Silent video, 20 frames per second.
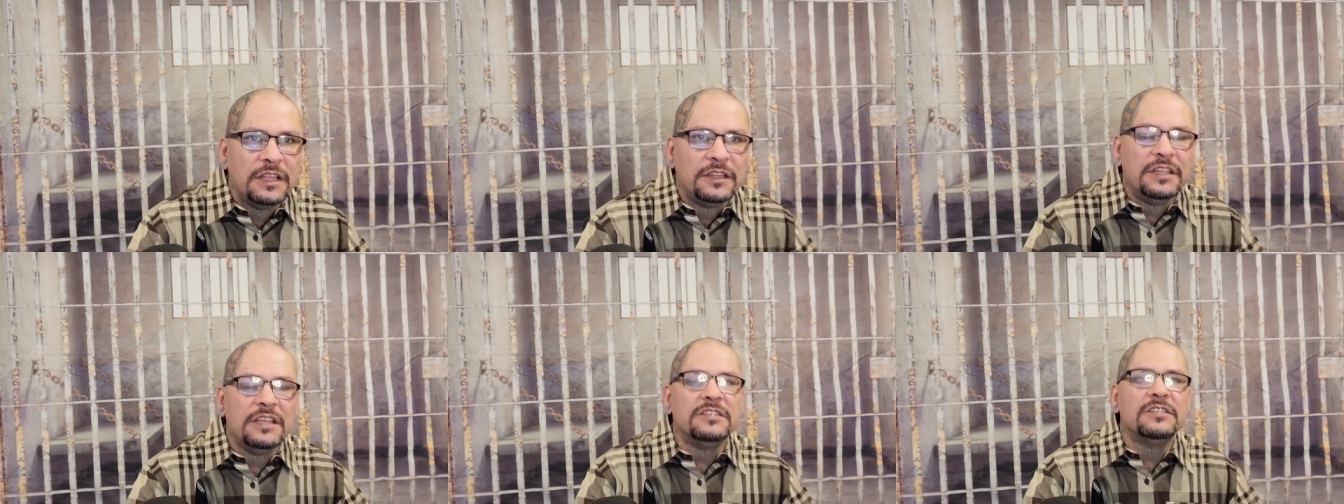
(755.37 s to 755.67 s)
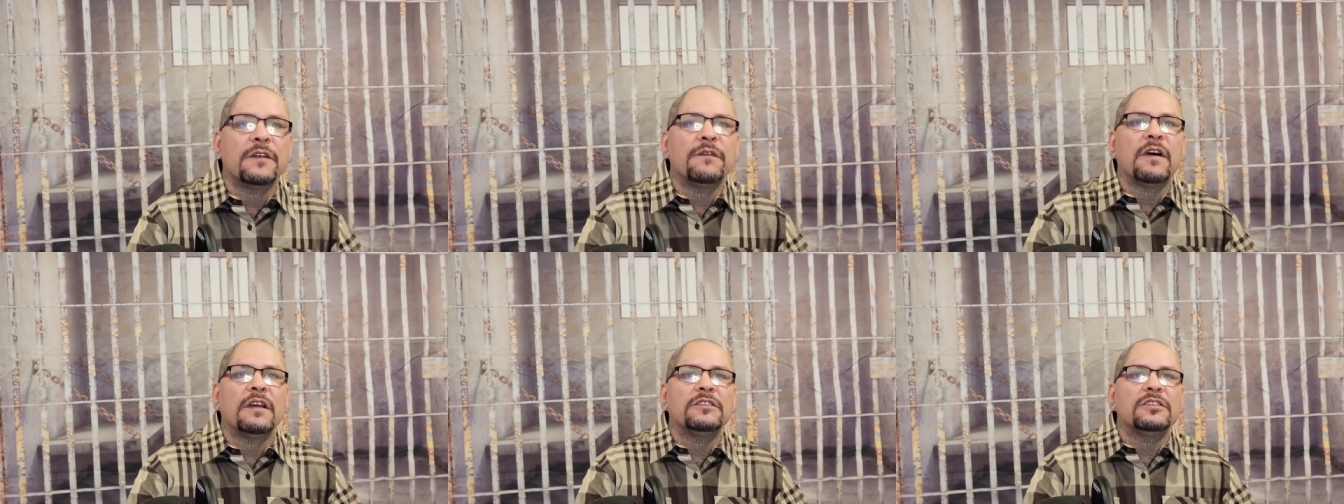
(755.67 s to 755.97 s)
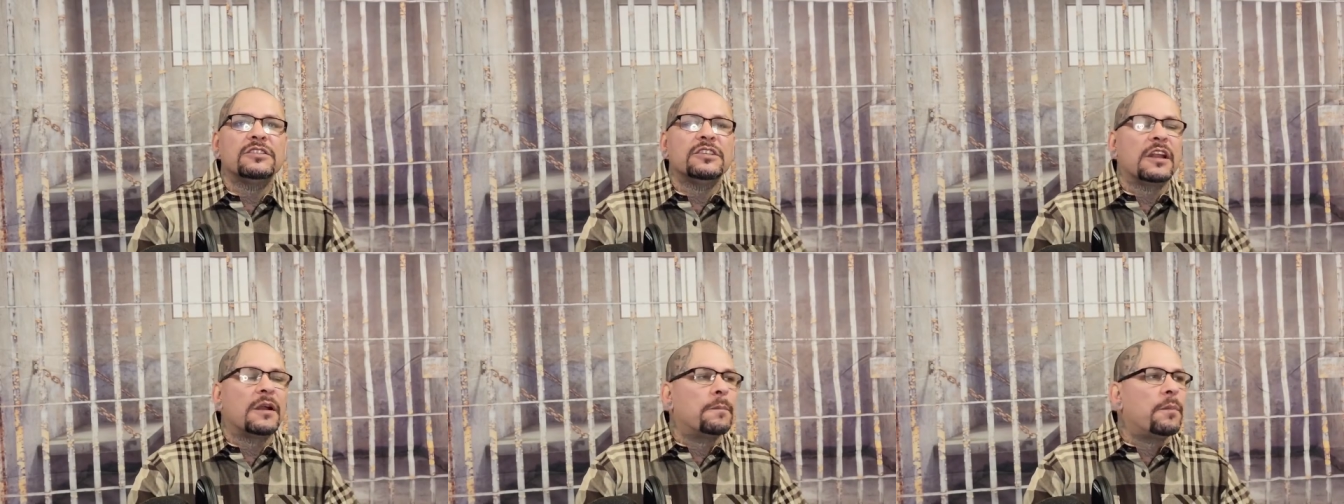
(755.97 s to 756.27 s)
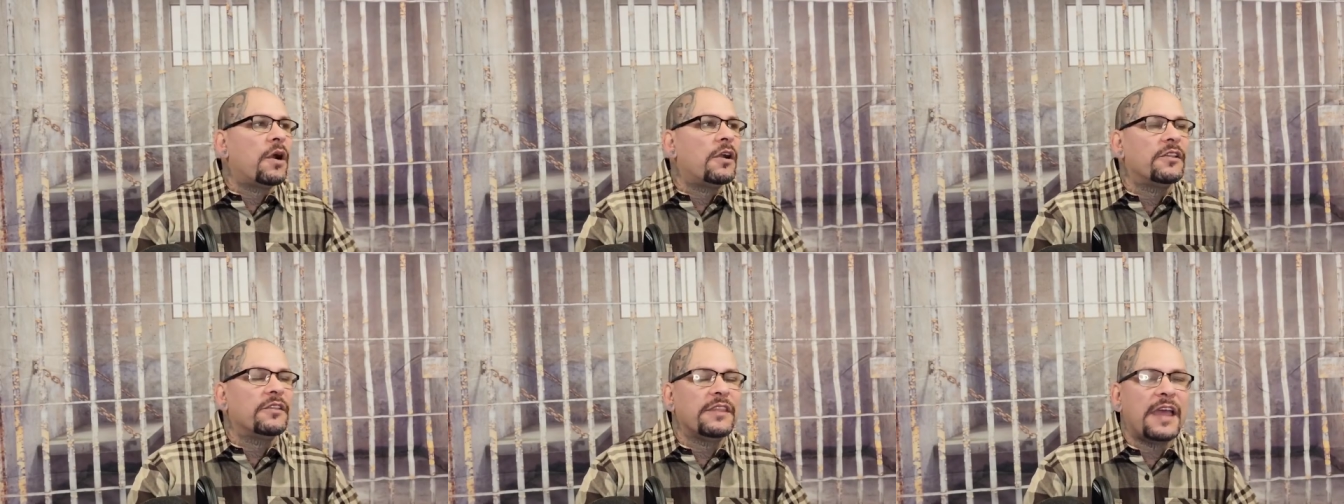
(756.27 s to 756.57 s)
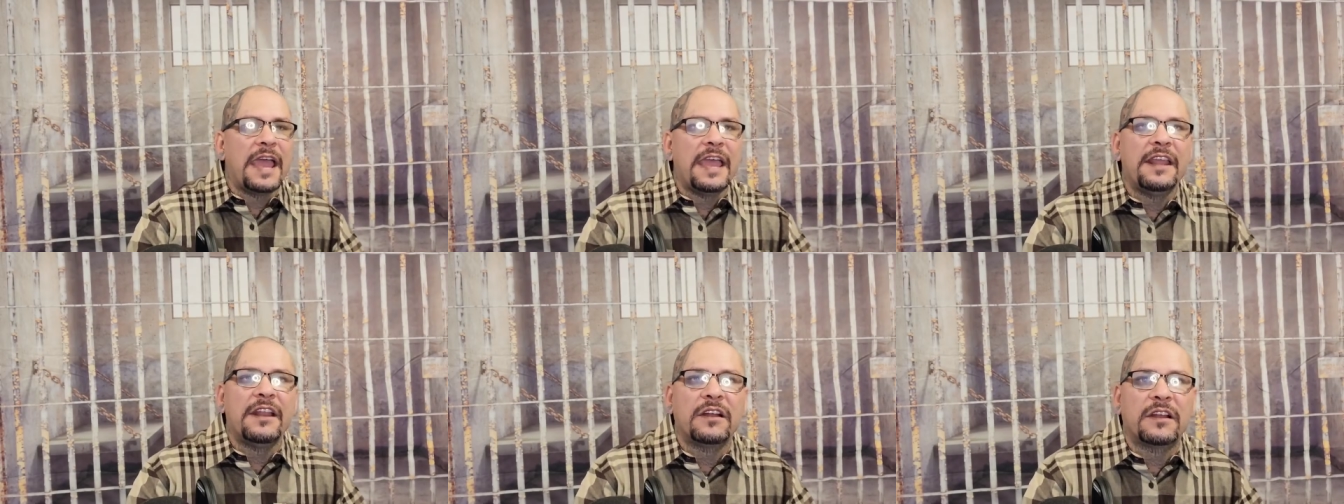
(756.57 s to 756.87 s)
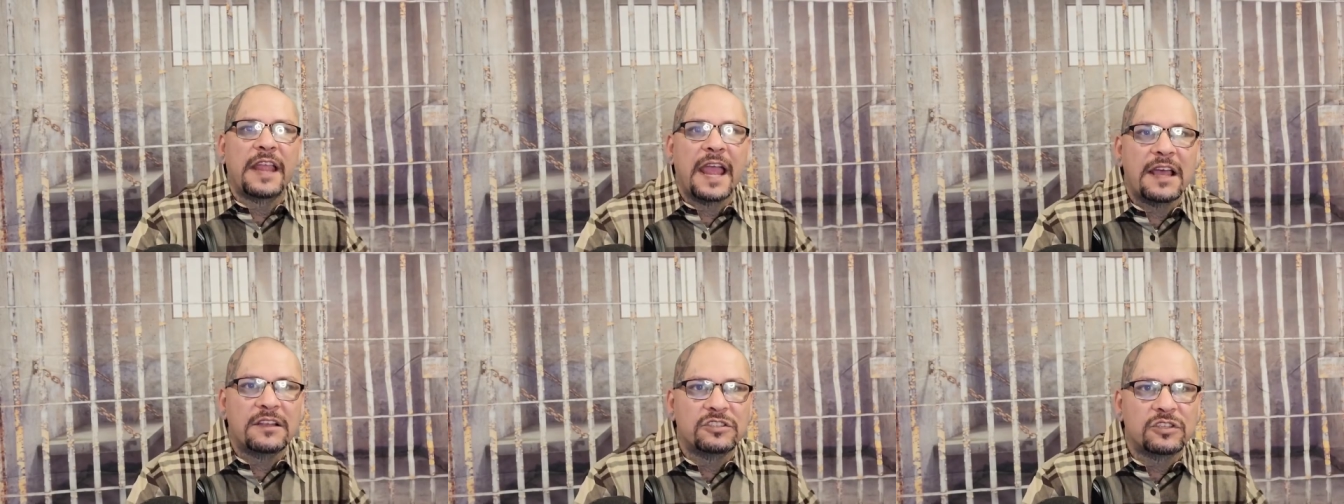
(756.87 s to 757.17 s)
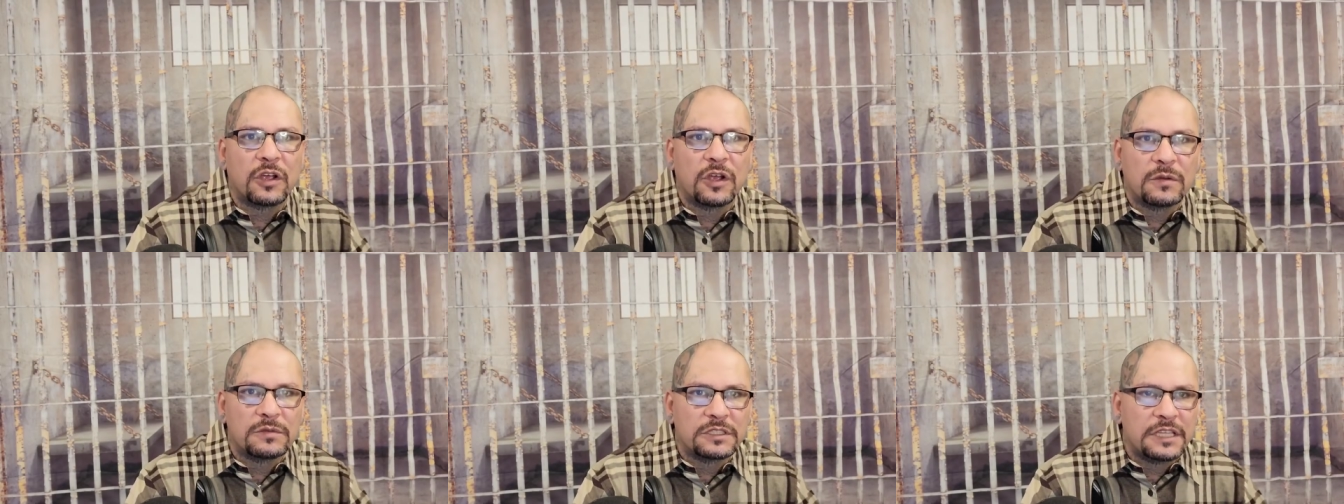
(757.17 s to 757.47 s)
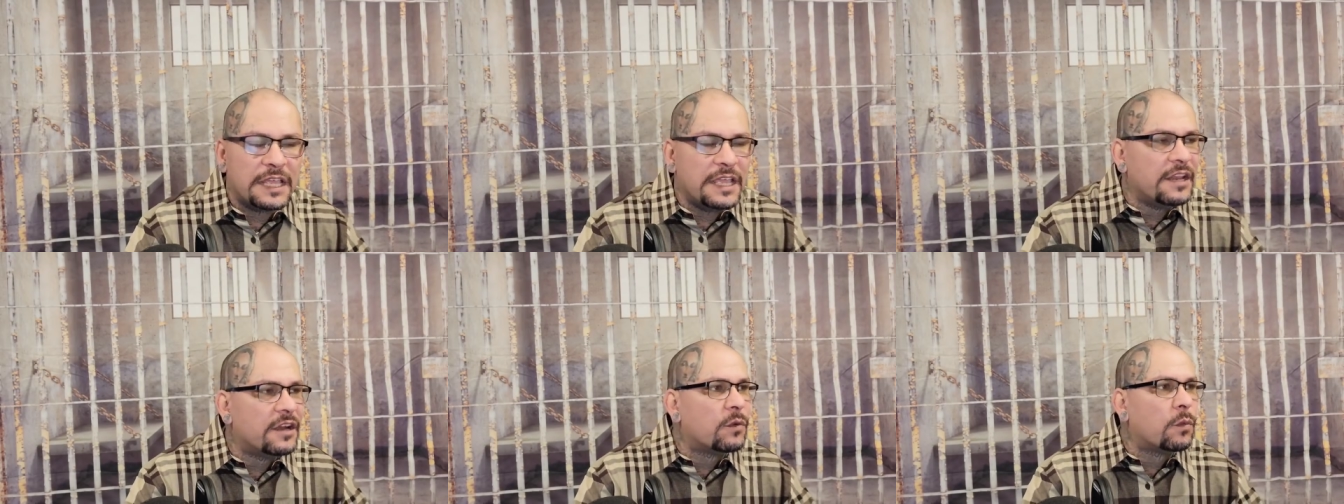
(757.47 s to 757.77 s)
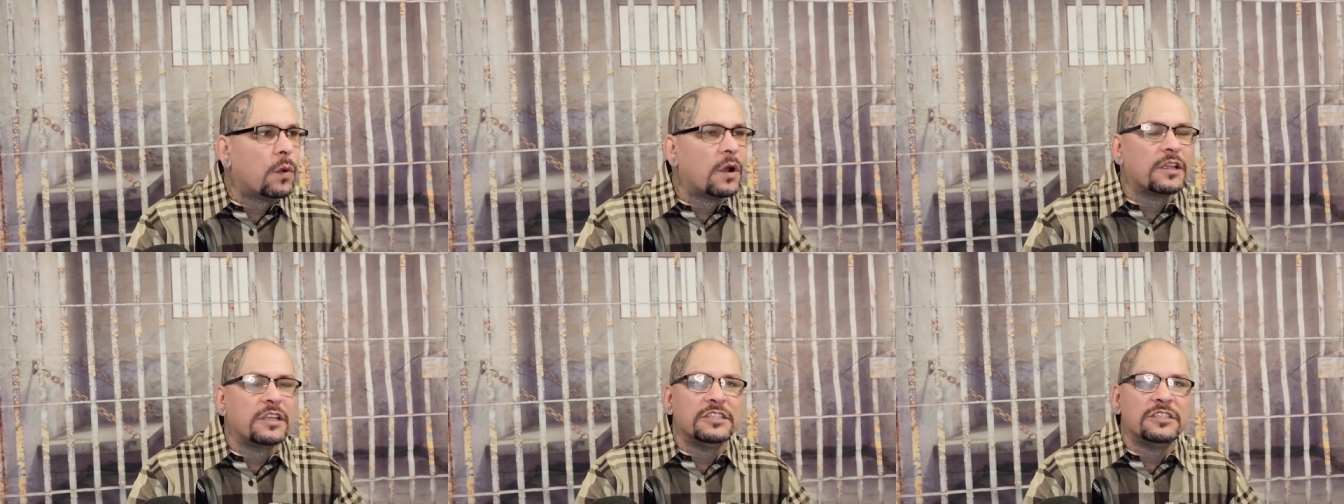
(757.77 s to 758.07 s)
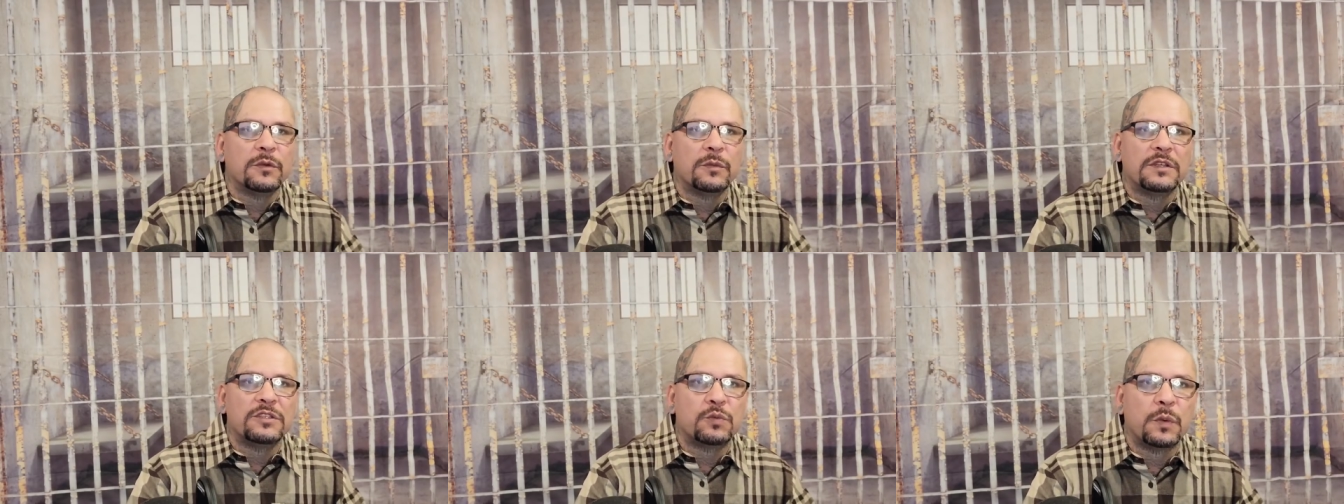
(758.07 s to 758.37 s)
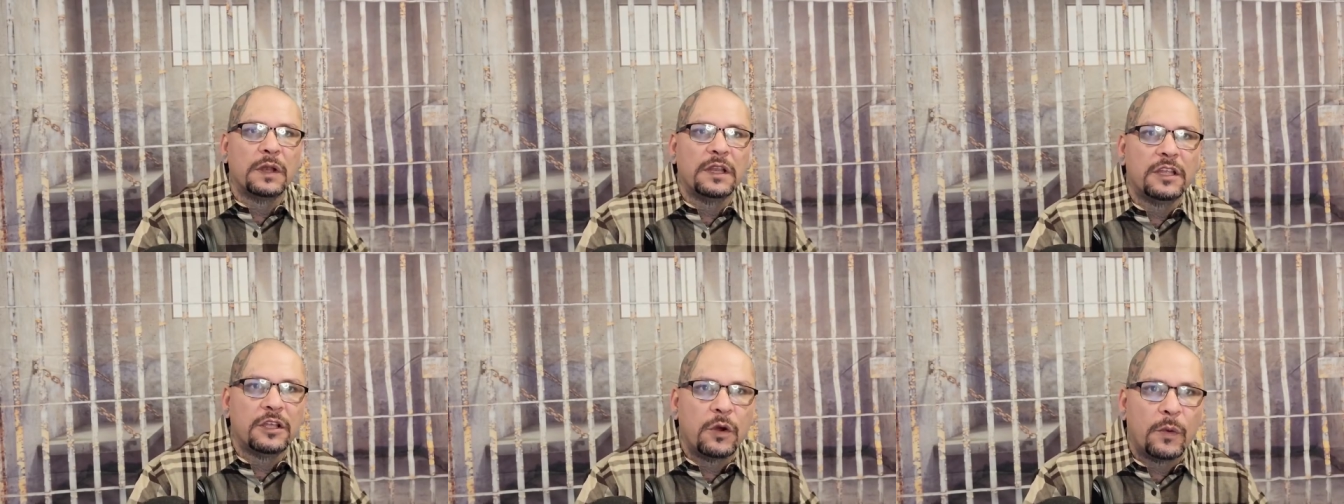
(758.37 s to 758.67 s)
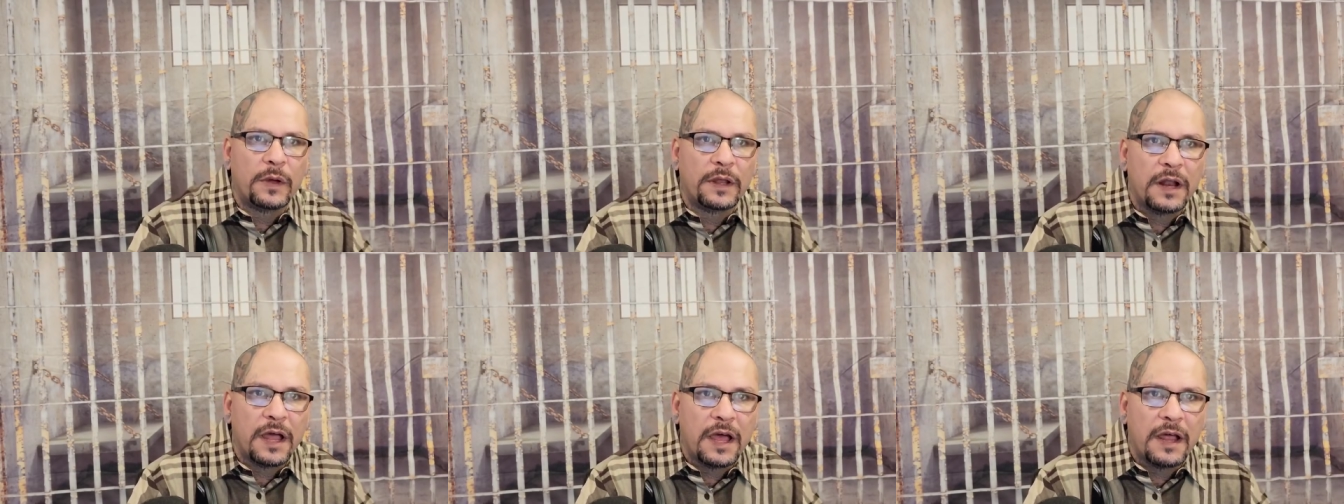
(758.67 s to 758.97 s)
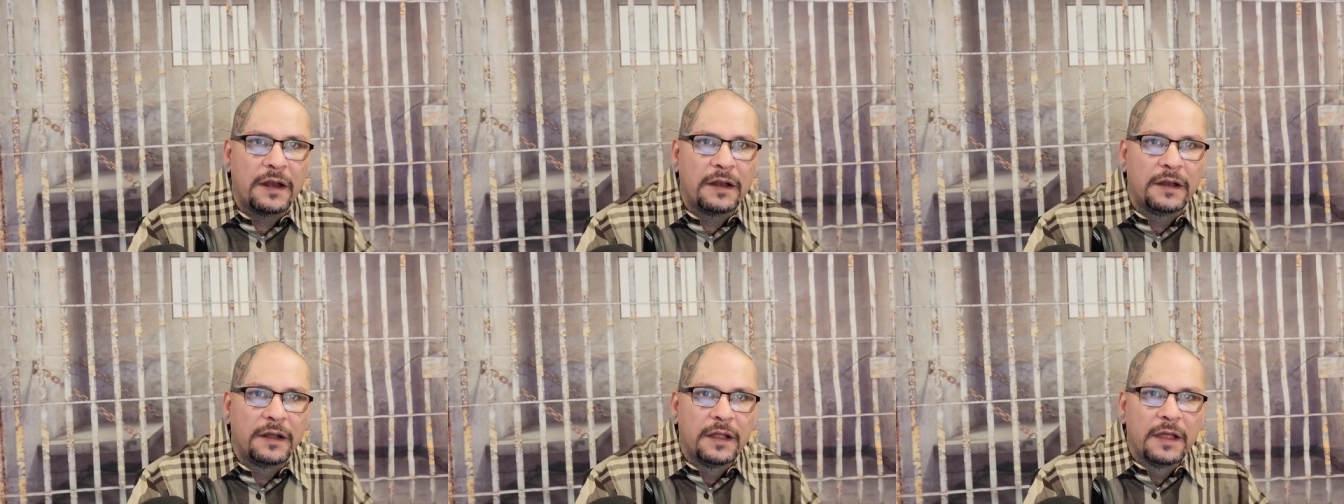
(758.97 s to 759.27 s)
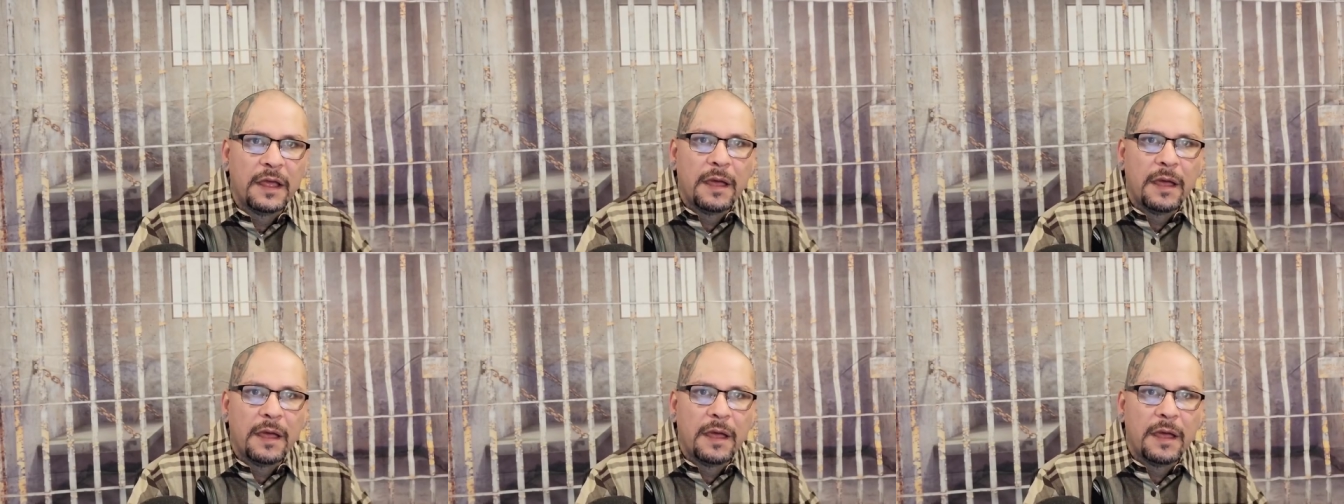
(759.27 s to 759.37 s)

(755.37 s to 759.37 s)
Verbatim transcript: These are vatos that are part of that inner council homes, the inner workings of what's really going on